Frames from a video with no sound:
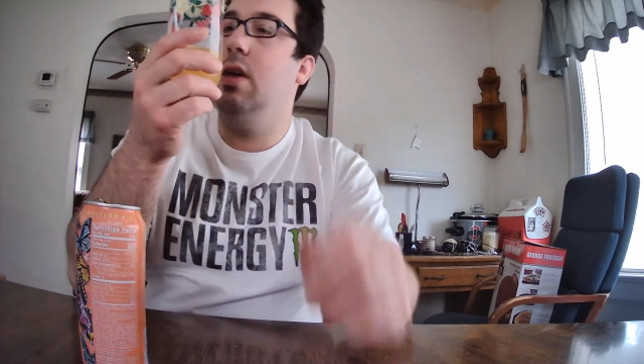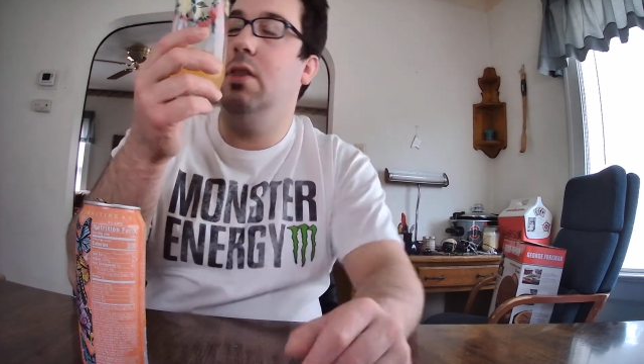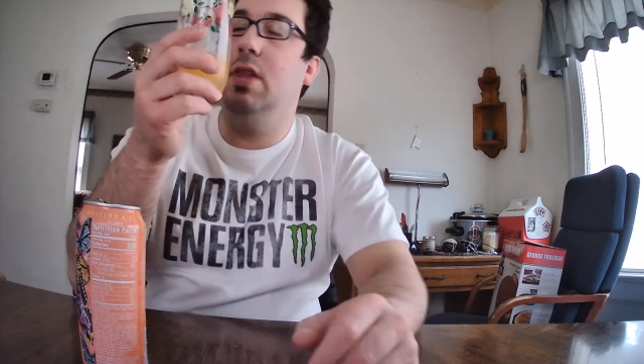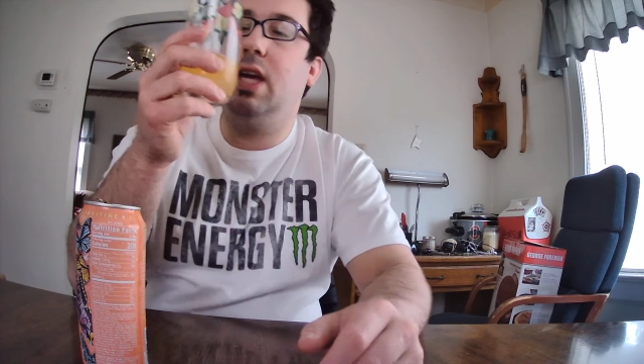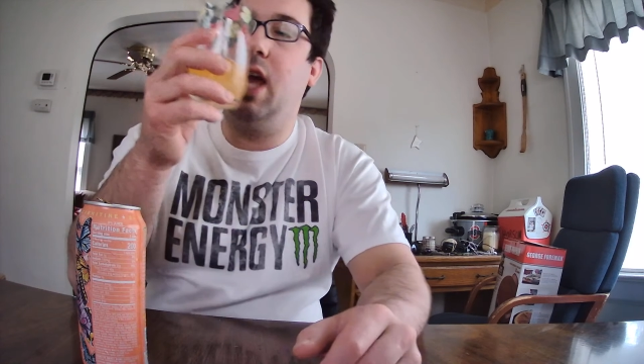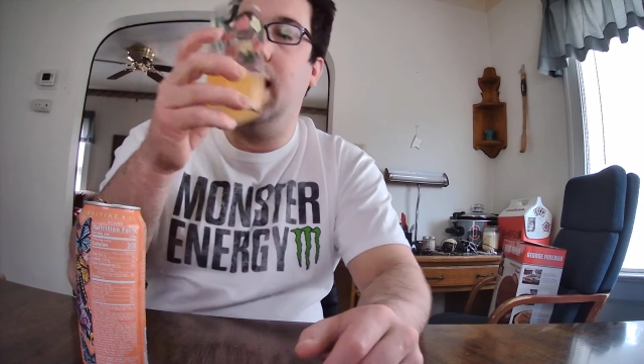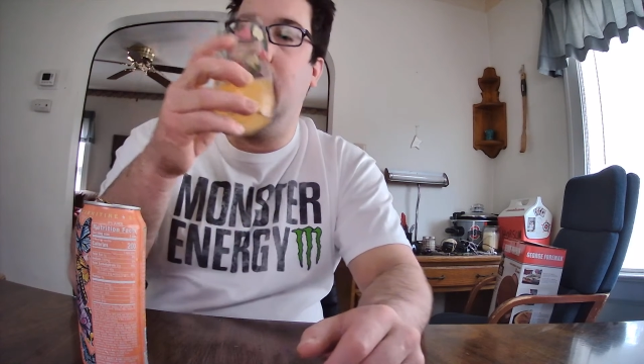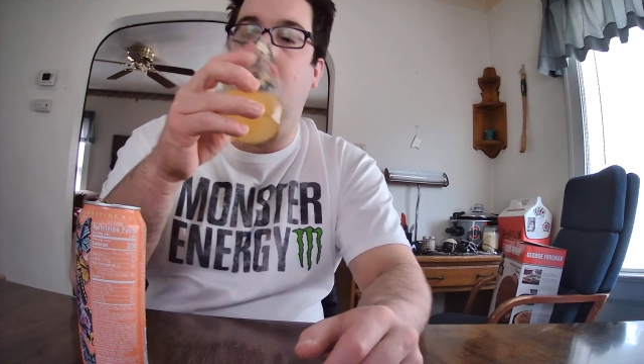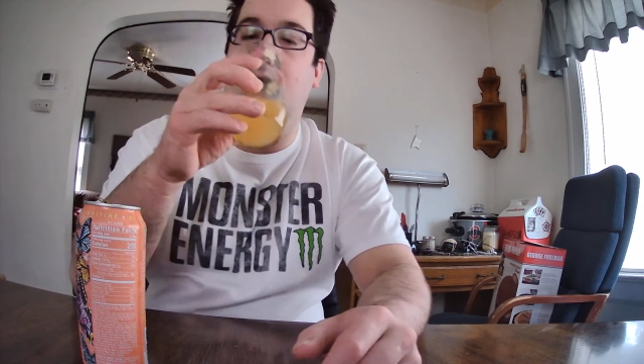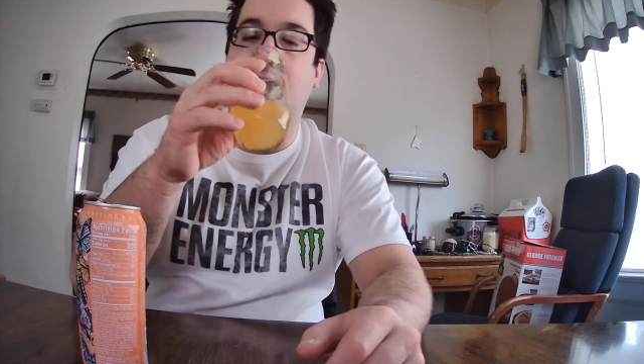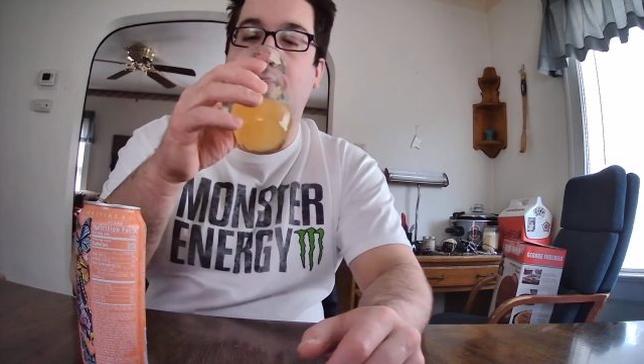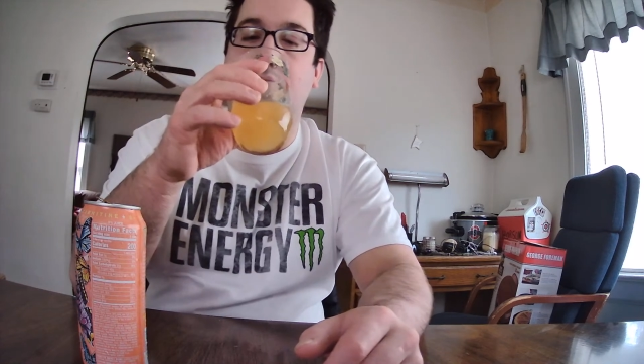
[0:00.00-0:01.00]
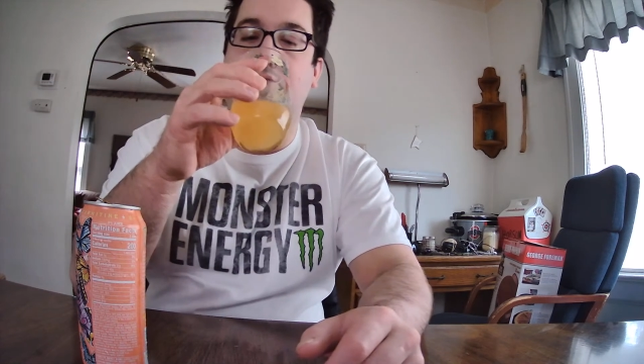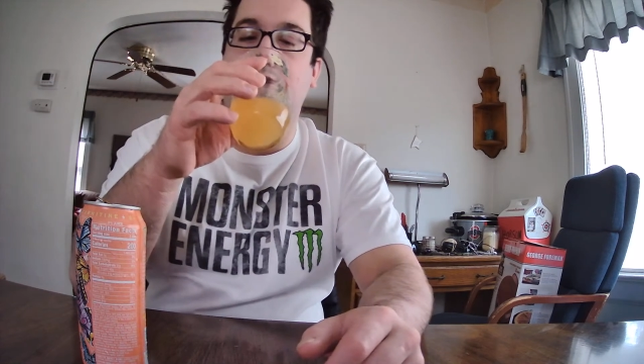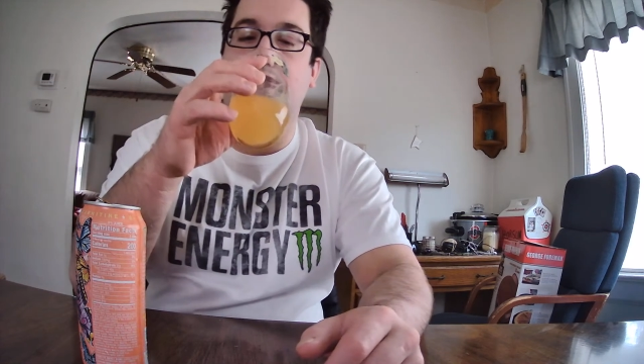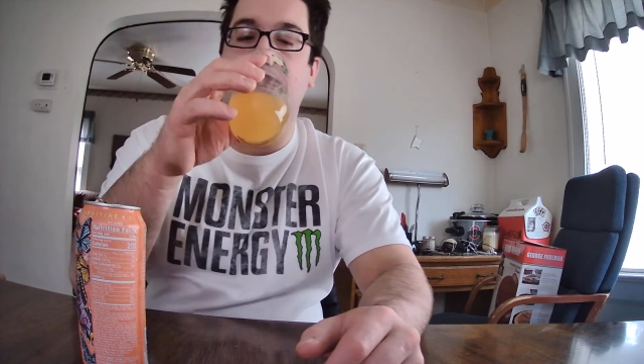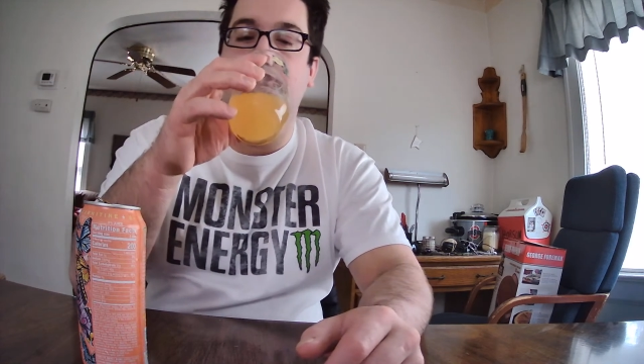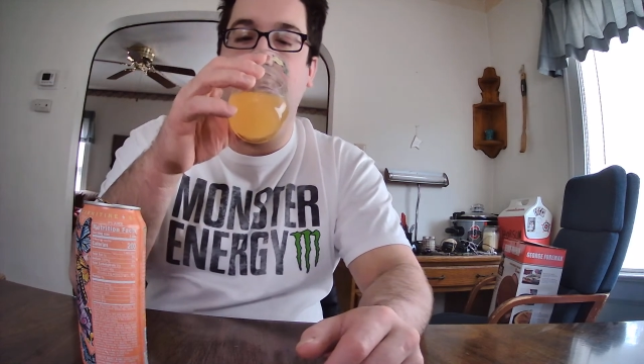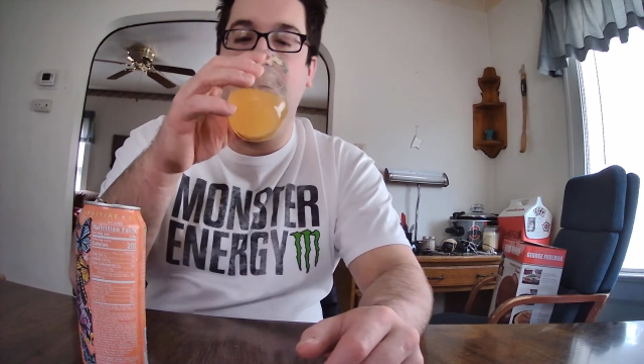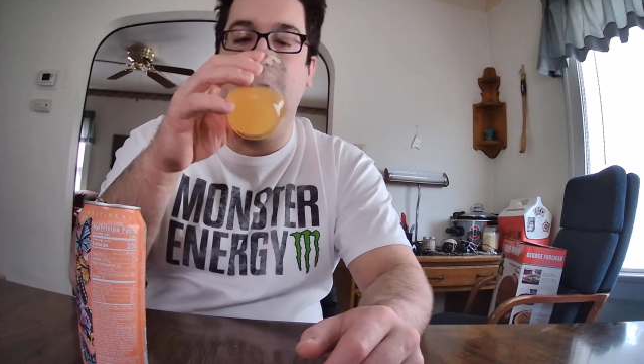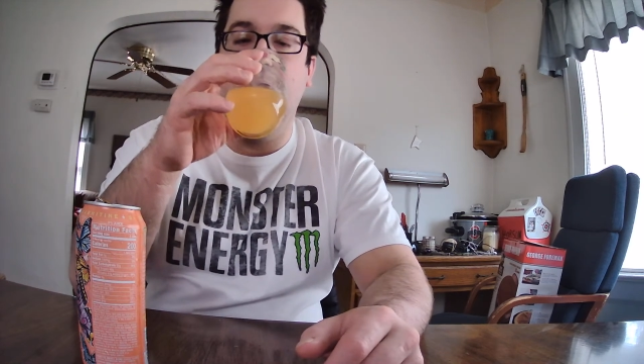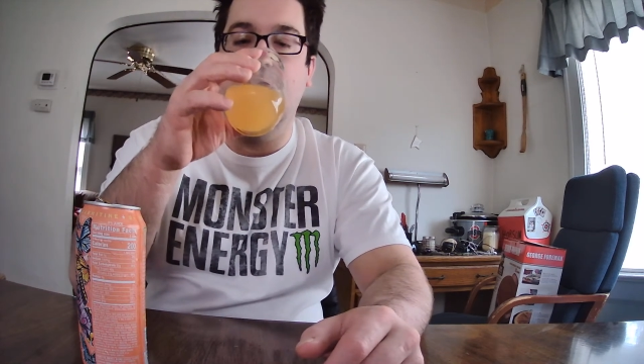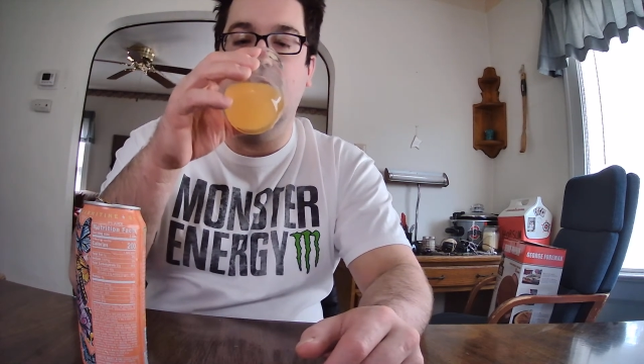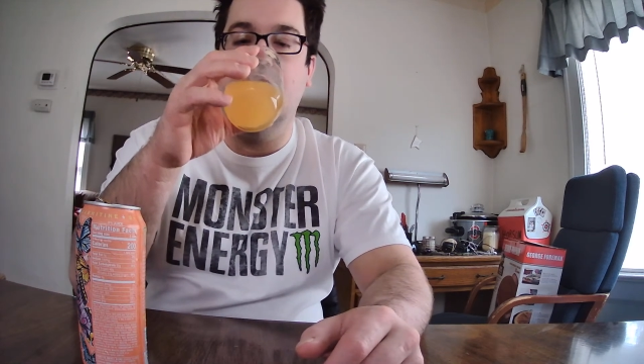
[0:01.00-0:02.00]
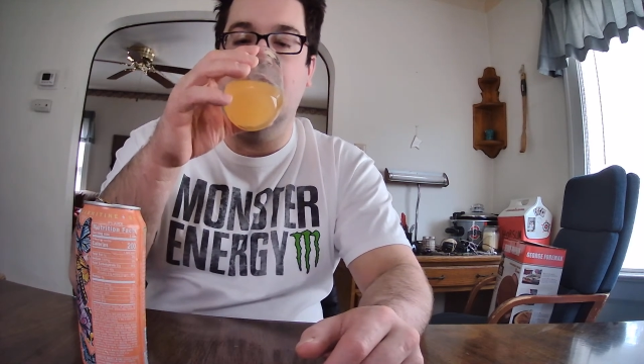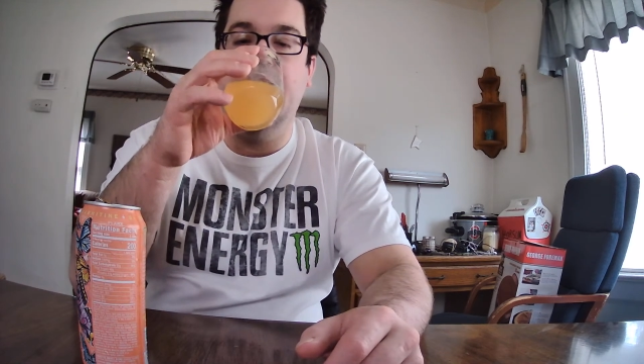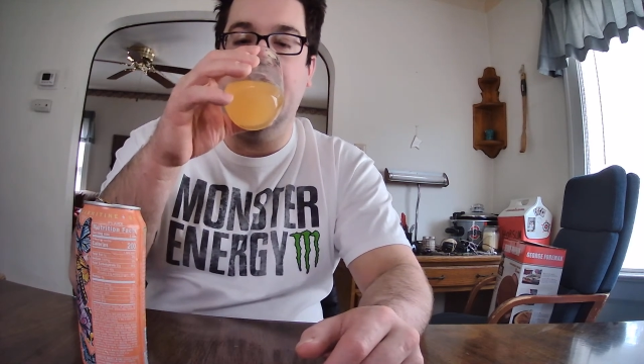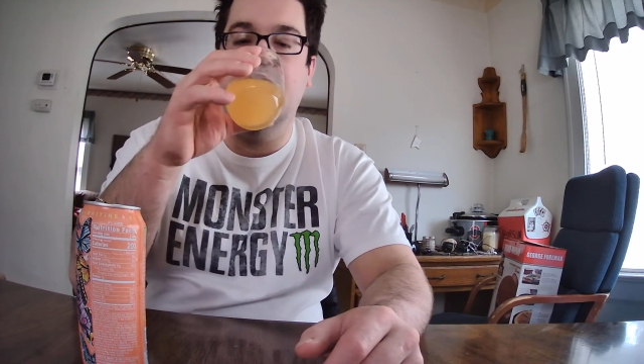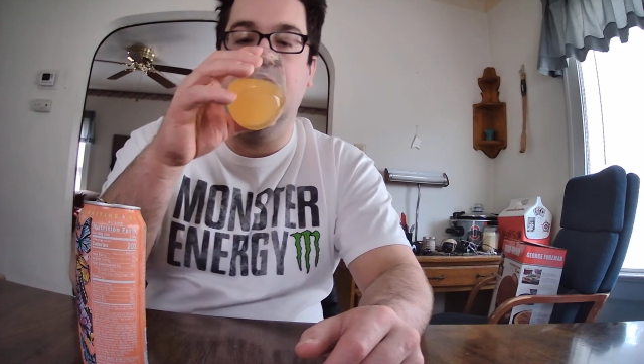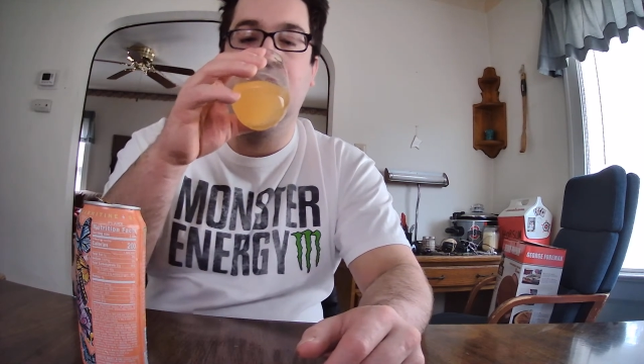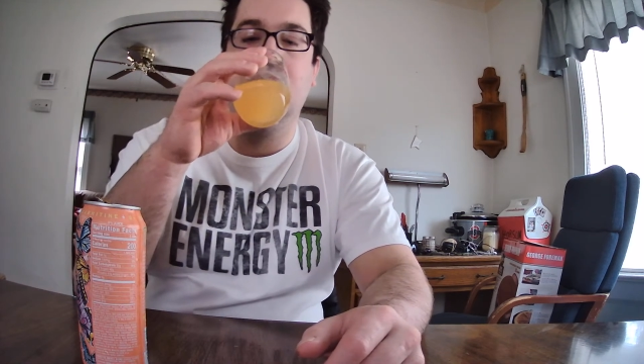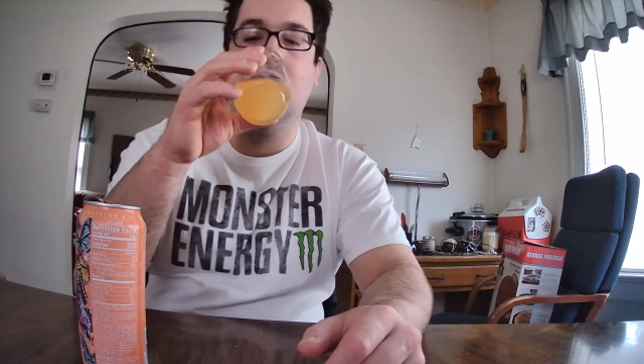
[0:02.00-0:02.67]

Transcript: in the chaotic, which I just did the other day.